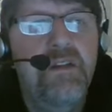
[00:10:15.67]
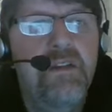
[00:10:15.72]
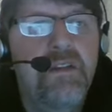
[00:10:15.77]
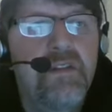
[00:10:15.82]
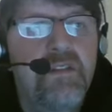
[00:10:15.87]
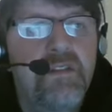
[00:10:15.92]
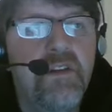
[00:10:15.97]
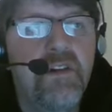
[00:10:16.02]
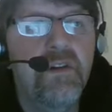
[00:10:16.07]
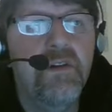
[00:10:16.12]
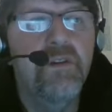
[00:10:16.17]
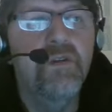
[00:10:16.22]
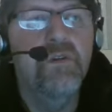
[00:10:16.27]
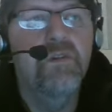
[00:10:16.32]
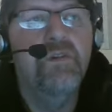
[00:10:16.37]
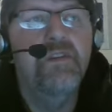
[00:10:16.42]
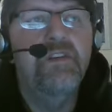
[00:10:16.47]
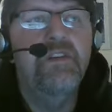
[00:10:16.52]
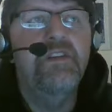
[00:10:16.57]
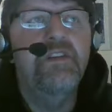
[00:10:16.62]

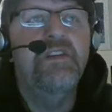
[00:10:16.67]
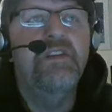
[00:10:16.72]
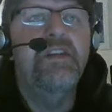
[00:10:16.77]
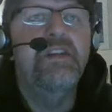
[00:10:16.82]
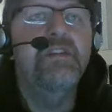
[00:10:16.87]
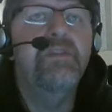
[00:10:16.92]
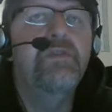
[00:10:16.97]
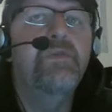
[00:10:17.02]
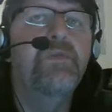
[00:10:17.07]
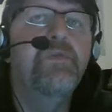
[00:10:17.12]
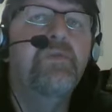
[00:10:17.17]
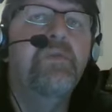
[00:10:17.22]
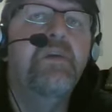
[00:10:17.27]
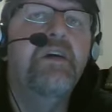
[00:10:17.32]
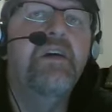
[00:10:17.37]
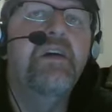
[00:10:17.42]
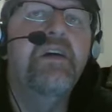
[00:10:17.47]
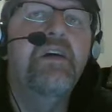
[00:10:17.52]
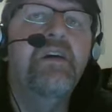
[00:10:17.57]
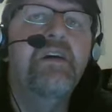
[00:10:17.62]
So this
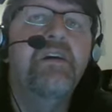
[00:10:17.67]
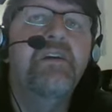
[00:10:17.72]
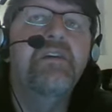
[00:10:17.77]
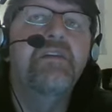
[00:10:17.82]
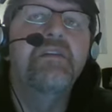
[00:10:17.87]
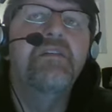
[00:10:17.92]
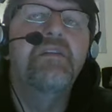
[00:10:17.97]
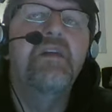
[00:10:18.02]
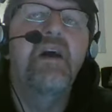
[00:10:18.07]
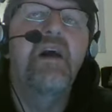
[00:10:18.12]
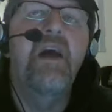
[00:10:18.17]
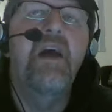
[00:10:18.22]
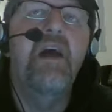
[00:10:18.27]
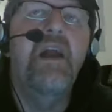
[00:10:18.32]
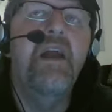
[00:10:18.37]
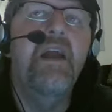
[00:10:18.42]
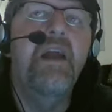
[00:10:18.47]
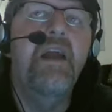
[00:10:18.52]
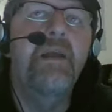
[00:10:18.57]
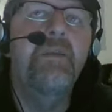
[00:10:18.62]
was
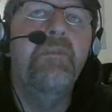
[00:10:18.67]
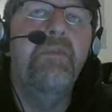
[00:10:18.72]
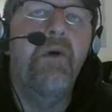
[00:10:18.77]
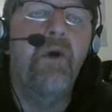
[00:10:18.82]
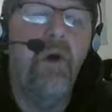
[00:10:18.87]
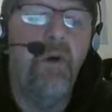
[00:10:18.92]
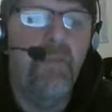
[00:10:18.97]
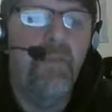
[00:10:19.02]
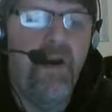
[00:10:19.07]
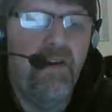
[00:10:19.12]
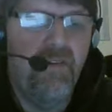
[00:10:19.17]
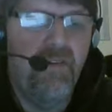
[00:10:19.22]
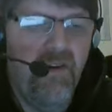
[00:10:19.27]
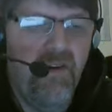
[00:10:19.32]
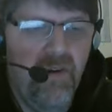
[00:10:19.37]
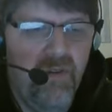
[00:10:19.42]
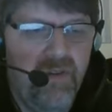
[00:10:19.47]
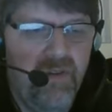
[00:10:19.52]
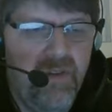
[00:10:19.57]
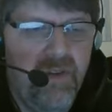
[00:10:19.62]
a poem I
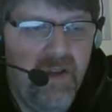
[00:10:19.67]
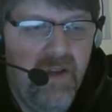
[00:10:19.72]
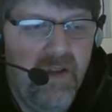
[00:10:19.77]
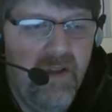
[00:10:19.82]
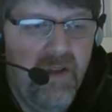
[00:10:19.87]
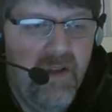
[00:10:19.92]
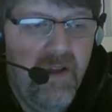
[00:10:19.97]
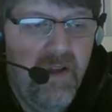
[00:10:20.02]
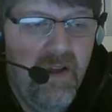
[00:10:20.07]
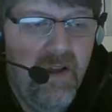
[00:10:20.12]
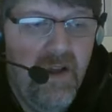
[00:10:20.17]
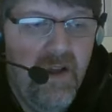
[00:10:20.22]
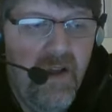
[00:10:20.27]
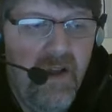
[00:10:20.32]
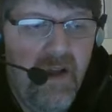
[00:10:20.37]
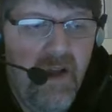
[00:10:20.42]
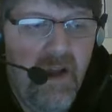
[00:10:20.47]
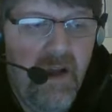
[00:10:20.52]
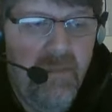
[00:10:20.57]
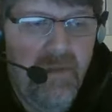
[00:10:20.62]
wrote
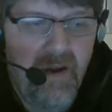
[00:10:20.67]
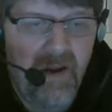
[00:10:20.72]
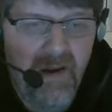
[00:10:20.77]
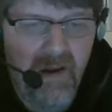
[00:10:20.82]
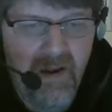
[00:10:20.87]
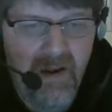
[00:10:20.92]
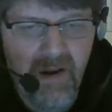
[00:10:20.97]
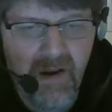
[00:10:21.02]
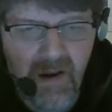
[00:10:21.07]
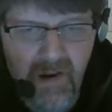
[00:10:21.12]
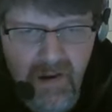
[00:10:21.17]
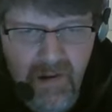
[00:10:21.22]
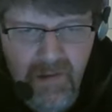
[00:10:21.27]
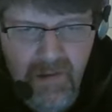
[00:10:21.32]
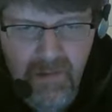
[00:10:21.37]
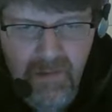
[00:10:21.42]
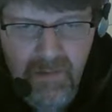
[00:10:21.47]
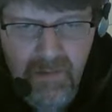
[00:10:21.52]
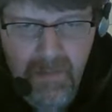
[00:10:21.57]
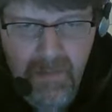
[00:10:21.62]
about a
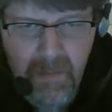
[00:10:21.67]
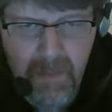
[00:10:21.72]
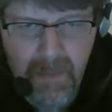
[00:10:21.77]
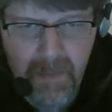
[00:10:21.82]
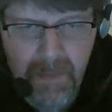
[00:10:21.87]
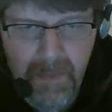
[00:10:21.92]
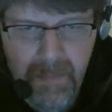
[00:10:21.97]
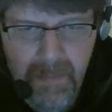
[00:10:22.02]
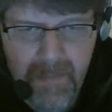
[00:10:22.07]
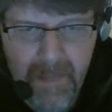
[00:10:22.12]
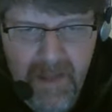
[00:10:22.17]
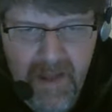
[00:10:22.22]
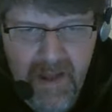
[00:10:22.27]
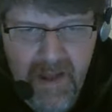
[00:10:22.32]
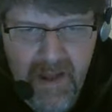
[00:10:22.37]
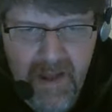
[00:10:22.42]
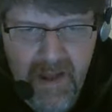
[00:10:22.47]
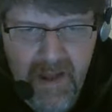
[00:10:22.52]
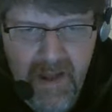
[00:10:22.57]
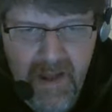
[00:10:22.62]
girl,
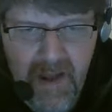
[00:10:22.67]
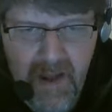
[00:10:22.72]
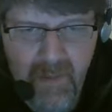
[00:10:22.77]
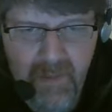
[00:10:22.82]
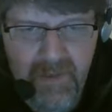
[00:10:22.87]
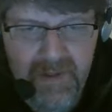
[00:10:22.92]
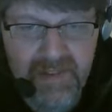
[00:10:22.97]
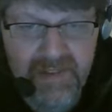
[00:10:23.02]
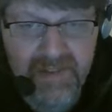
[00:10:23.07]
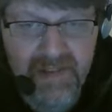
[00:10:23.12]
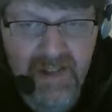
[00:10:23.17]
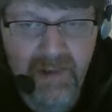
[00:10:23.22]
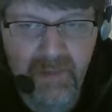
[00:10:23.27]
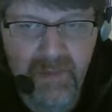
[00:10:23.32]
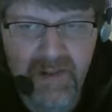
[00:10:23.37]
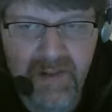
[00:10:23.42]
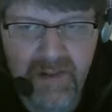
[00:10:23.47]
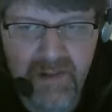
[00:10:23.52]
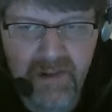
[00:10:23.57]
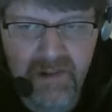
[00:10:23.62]
and we sat and
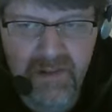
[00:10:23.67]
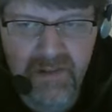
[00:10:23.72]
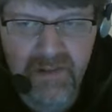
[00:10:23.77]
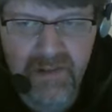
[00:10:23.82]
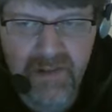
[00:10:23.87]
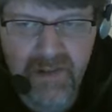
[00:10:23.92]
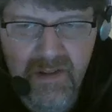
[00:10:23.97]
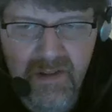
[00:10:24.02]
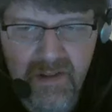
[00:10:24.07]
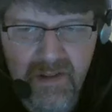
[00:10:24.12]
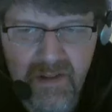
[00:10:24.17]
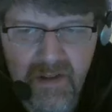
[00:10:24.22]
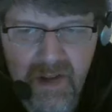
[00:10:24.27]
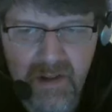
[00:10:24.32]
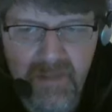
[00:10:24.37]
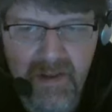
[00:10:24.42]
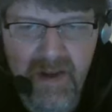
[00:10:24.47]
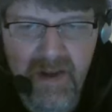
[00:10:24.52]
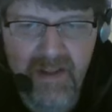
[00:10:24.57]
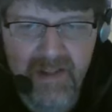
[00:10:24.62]
we talked
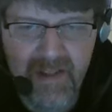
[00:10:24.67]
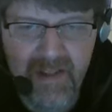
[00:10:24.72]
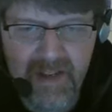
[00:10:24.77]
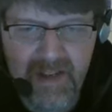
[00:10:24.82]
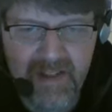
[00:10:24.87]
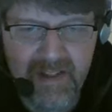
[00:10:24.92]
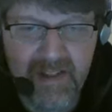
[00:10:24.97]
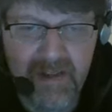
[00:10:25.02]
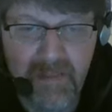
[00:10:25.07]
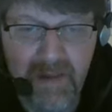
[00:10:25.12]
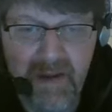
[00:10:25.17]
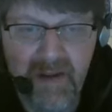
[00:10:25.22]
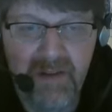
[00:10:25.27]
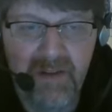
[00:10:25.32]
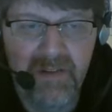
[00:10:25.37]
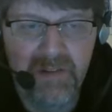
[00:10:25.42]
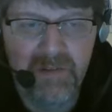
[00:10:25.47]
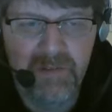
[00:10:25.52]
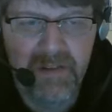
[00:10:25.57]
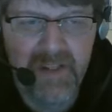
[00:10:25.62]
about things. I mean,
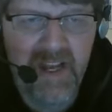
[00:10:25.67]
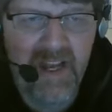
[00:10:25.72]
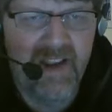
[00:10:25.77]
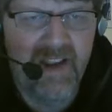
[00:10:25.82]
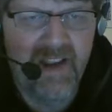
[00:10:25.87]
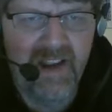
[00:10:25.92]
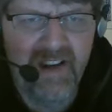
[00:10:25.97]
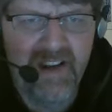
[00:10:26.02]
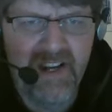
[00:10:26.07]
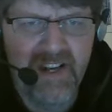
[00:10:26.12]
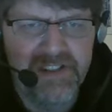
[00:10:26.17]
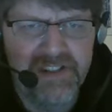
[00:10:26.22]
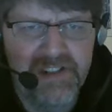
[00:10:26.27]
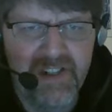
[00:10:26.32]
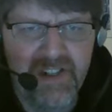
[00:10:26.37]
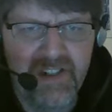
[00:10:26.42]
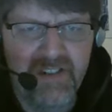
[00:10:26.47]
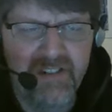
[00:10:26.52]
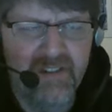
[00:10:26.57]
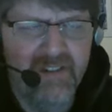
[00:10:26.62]
we had a connection
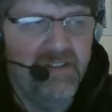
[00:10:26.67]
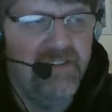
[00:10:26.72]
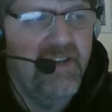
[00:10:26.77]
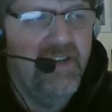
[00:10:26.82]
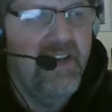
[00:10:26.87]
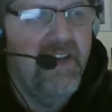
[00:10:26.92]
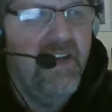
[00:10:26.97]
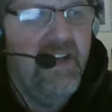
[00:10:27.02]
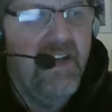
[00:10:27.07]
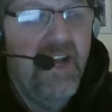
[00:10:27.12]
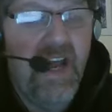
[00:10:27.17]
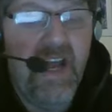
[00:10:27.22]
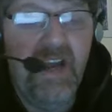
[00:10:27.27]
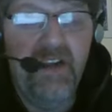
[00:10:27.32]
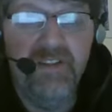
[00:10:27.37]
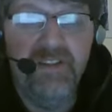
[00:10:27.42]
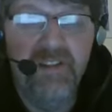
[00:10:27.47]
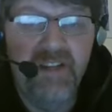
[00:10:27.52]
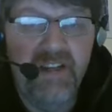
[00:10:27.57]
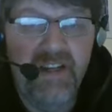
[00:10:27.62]
and stuff, and it
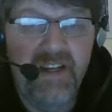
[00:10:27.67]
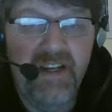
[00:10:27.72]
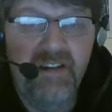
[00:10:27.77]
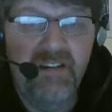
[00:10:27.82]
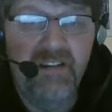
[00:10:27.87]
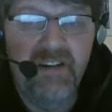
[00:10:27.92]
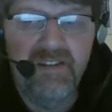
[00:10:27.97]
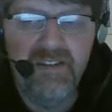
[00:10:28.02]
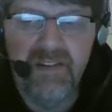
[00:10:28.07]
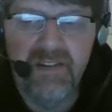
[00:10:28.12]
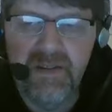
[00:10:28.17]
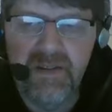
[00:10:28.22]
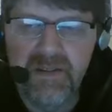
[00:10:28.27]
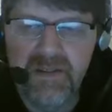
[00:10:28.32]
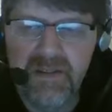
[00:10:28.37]
was really interesting.